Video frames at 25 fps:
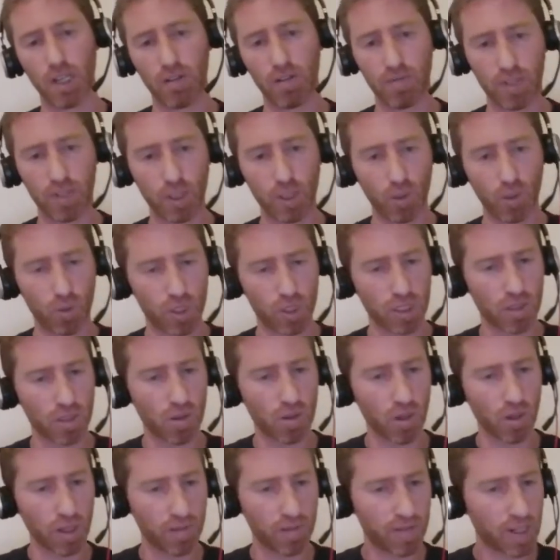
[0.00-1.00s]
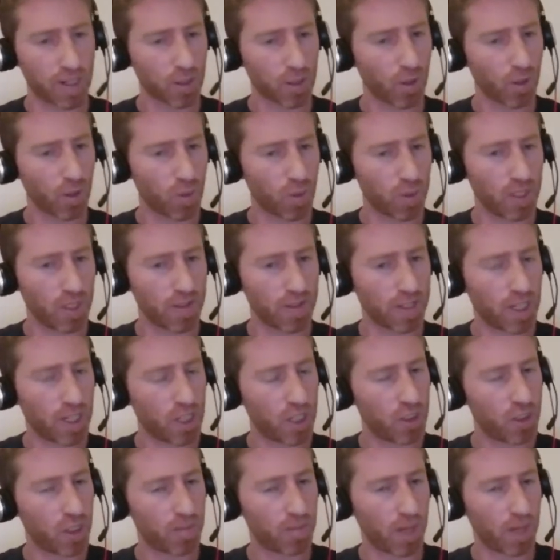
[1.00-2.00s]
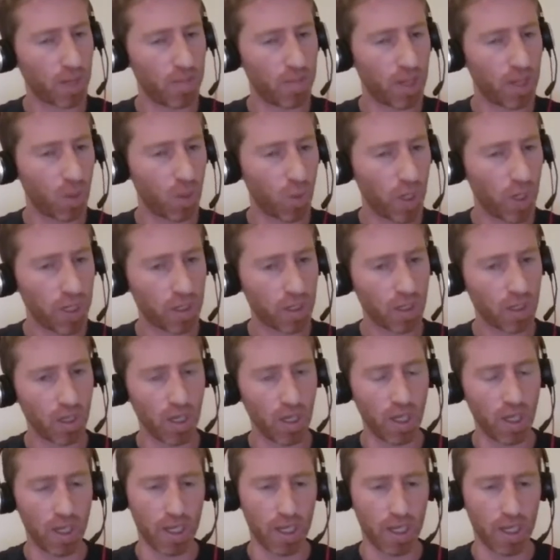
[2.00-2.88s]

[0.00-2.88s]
video, which is called Refactoring with IntelliJ by Bill Wake.